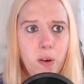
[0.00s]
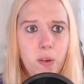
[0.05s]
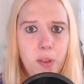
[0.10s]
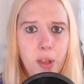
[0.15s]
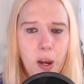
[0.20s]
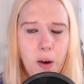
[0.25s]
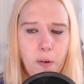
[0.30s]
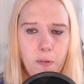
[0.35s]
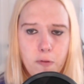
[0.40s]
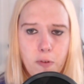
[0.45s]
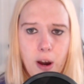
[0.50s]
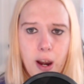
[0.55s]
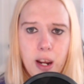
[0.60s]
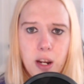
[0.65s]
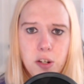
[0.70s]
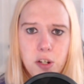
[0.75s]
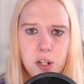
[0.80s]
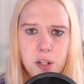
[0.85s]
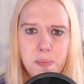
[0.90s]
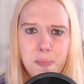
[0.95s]
their
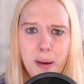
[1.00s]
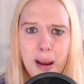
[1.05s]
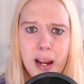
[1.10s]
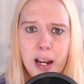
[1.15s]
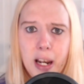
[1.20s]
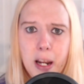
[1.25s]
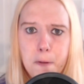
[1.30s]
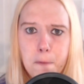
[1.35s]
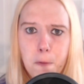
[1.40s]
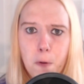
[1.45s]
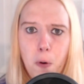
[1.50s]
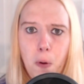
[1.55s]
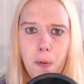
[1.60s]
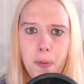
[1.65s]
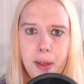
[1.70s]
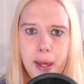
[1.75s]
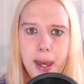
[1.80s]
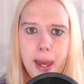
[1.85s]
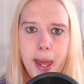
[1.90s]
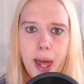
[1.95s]
range is mainly for
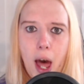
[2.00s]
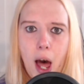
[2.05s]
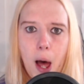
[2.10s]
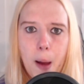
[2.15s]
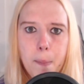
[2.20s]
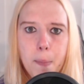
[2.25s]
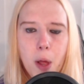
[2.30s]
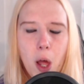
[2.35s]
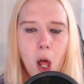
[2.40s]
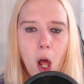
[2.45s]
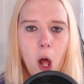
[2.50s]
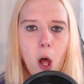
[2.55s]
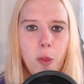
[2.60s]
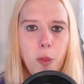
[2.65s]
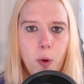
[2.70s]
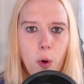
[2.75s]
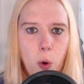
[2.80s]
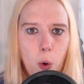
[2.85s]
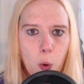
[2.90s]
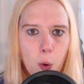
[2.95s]
the
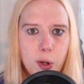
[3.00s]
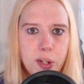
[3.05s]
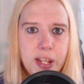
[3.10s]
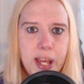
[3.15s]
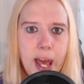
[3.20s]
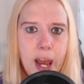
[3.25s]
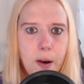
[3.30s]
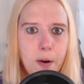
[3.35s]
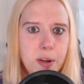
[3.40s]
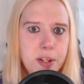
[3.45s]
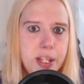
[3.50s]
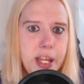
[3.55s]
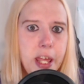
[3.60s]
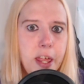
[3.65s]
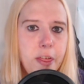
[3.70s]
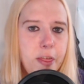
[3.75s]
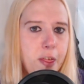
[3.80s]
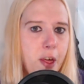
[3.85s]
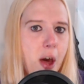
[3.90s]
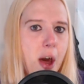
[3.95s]
Horus Heresy
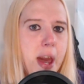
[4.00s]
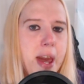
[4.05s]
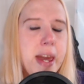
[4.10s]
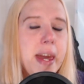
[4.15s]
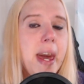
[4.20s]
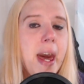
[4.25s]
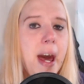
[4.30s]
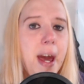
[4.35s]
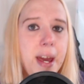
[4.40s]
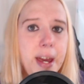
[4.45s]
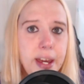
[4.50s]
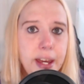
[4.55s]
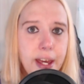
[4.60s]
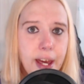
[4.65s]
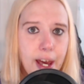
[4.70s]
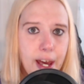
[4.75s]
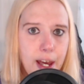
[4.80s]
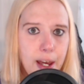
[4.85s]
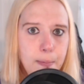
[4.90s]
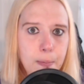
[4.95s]
30k
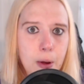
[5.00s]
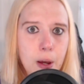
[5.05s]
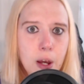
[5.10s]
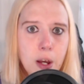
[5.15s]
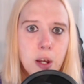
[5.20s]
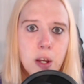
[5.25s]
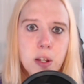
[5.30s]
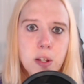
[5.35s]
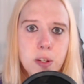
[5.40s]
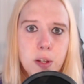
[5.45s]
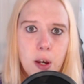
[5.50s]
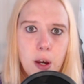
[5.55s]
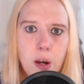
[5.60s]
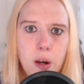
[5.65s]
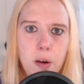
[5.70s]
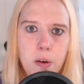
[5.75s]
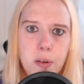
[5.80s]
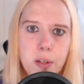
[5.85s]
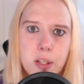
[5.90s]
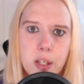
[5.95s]
game.
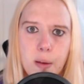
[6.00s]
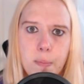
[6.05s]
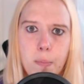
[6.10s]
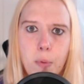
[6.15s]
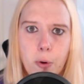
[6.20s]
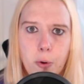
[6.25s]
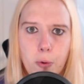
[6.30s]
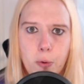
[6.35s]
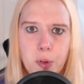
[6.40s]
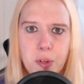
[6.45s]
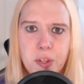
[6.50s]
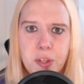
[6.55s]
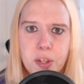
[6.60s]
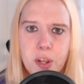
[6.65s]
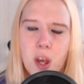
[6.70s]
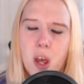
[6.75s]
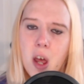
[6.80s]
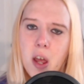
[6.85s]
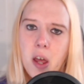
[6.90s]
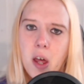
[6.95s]
So some models
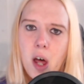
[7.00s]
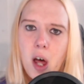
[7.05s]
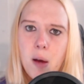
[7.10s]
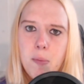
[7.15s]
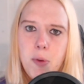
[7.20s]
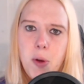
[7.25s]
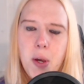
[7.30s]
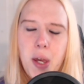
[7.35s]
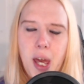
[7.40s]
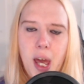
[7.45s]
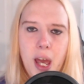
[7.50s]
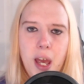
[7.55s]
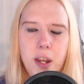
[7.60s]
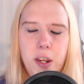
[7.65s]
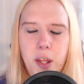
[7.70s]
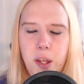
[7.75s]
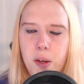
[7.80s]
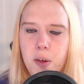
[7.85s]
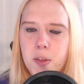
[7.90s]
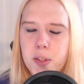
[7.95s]
you can
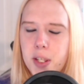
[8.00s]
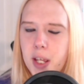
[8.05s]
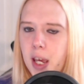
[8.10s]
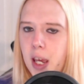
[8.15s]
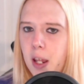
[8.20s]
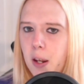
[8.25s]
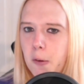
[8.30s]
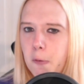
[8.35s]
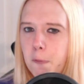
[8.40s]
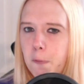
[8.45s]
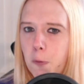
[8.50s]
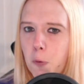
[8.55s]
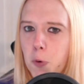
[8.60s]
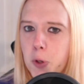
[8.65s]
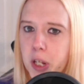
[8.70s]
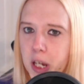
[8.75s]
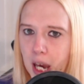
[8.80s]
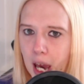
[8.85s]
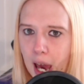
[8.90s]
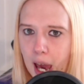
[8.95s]
use in
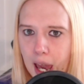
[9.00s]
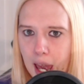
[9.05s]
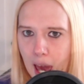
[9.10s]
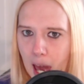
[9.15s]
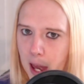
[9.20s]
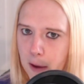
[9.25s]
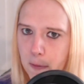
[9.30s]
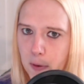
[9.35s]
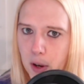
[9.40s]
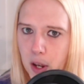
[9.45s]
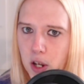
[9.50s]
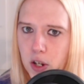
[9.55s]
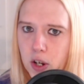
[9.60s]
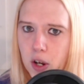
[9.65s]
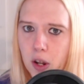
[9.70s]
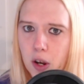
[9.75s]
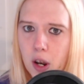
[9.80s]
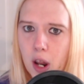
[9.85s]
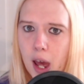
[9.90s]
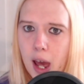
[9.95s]
40k 8th
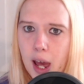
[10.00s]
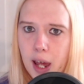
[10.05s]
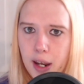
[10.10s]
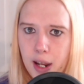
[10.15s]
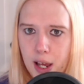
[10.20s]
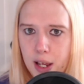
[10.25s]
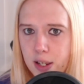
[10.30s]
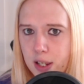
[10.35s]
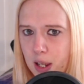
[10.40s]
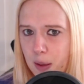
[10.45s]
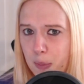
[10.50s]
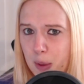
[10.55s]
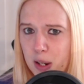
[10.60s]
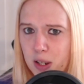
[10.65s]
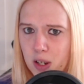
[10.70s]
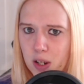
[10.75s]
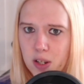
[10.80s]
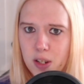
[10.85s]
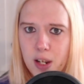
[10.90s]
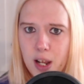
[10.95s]
edition, and there's some
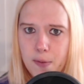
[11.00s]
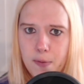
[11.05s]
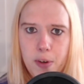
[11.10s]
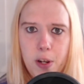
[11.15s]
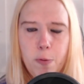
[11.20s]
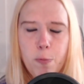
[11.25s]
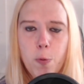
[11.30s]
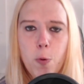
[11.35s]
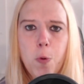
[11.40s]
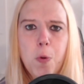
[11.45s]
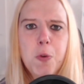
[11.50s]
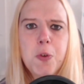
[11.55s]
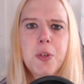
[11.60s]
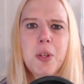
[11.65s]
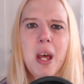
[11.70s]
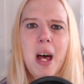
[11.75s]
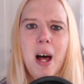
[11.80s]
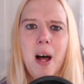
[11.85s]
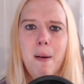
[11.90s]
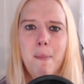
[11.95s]
that doesn't have any
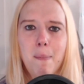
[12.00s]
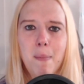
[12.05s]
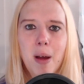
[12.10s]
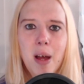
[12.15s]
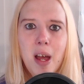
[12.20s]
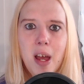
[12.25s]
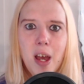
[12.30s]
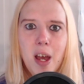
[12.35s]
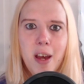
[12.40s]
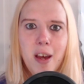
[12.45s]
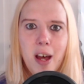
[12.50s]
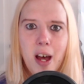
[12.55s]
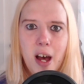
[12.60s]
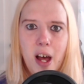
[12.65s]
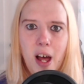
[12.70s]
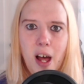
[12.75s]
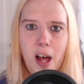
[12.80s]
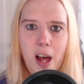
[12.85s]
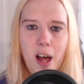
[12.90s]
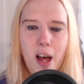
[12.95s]
rules.
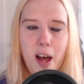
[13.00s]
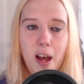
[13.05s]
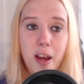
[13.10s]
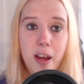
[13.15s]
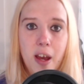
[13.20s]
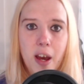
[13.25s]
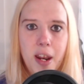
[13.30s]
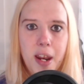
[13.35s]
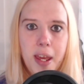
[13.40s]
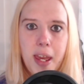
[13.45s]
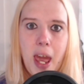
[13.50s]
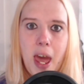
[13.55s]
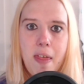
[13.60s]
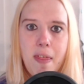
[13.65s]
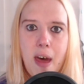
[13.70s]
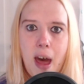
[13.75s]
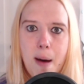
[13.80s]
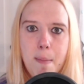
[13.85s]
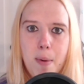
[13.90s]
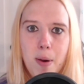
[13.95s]
I kind of get
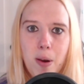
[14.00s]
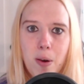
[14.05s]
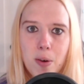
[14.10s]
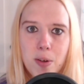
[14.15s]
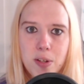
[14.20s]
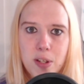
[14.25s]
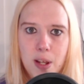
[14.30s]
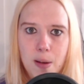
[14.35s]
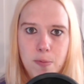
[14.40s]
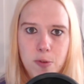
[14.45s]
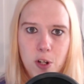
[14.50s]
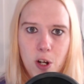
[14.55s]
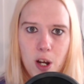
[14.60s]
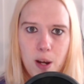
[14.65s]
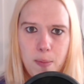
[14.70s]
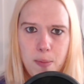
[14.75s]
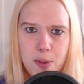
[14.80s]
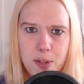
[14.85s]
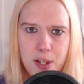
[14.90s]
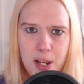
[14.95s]
that, because
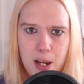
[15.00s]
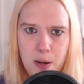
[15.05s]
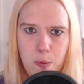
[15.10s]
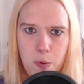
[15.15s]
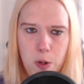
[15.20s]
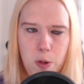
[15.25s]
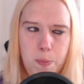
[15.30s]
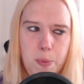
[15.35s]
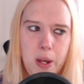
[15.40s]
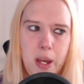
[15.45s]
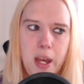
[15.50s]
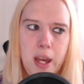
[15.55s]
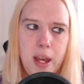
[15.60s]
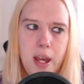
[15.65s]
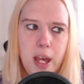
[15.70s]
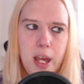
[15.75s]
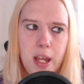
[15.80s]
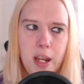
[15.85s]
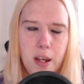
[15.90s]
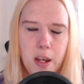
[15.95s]
sometimes they would
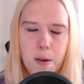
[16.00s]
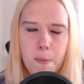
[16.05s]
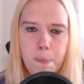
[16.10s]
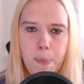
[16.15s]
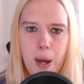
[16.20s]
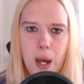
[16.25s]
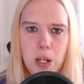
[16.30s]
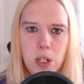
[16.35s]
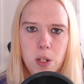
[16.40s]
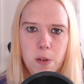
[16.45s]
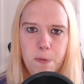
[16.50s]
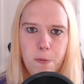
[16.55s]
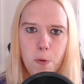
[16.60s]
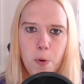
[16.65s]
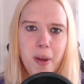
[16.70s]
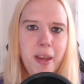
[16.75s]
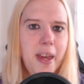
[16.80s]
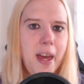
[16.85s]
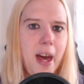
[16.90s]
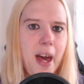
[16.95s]
be, compared to
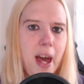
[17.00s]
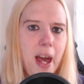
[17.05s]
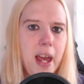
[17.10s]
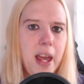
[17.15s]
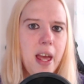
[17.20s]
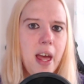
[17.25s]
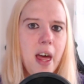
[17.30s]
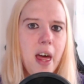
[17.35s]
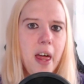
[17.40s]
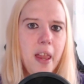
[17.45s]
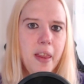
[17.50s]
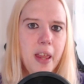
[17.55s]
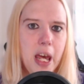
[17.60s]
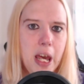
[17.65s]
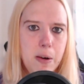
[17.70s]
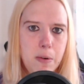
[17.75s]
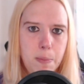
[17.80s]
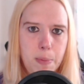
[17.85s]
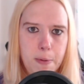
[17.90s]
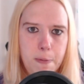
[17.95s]
40k,
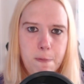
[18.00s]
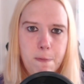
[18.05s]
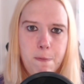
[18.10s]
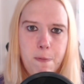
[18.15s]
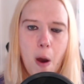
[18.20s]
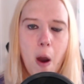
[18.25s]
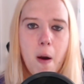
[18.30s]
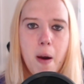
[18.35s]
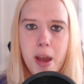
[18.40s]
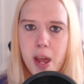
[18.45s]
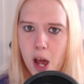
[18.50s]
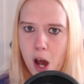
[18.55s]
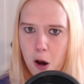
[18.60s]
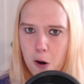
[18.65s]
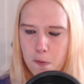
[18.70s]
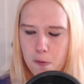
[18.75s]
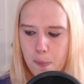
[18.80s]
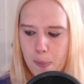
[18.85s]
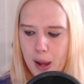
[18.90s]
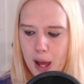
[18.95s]
they would be very
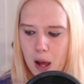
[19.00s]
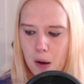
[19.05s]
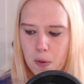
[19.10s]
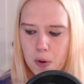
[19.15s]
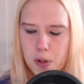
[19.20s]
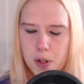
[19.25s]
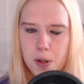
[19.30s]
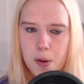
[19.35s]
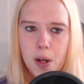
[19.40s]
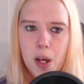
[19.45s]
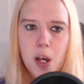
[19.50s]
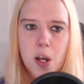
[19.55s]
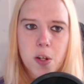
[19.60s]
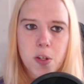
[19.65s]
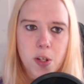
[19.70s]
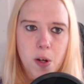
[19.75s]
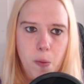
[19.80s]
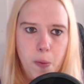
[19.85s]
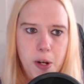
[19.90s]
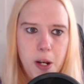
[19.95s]
overpowered.
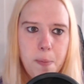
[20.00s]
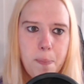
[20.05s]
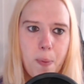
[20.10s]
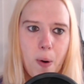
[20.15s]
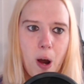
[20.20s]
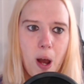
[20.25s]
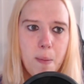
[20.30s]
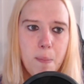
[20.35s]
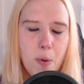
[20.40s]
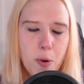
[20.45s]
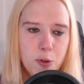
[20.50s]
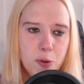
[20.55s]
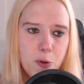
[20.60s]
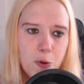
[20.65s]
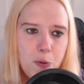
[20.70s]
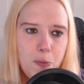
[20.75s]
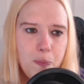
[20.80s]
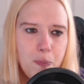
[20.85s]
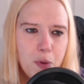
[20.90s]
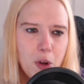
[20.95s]
So when you buy a
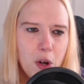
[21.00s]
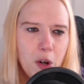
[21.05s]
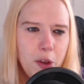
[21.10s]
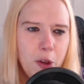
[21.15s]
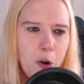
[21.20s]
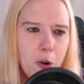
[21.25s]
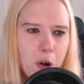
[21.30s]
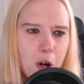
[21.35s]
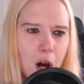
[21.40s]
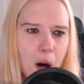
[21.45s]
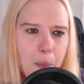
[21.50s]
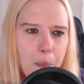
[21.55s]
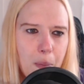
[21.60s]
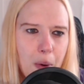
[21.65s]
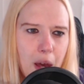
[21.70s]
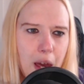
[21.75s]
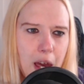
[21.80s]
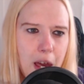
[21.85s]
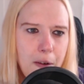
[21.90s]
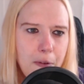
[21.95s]
model, they'll
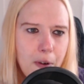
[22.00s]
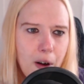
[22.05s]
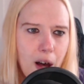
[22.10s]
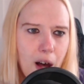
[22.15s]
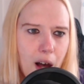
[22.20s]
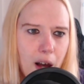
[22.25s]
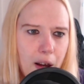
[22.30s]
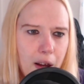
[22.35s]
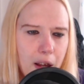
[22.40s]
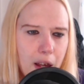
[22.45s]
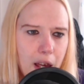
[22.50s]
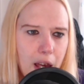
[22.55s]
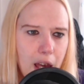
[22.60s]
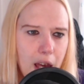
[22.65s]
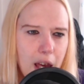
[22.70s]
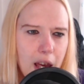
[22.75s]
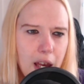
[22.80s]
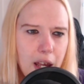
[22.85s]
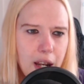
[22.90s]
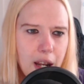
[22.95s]
come either
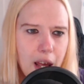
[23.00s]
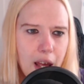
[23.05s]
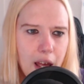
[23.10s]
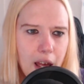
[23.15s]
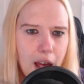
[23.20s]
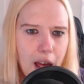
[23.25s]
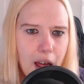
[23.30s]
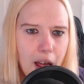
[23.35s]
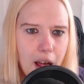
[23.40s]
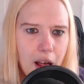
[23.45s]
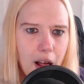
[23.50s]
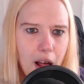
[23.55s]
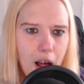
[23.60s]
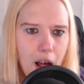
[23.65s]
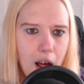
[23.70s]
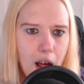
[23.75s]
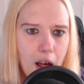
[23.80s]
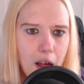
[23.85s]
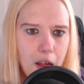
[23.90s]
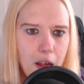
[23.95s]
in
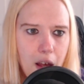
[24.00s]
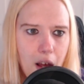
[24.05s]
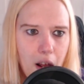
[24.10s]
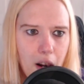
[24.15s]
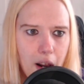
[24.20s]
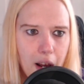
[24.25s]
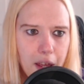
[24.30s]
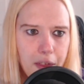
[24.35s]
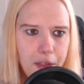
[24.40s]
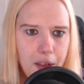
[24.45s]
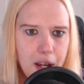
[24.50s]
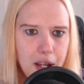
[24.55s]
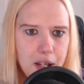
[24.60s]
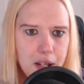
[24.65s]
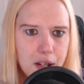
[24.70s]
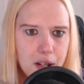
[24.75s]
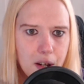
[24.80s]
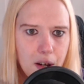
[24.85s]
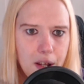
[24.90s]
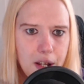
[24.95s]
like this.
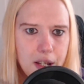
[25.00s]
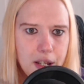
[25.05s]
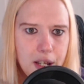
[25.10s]
So this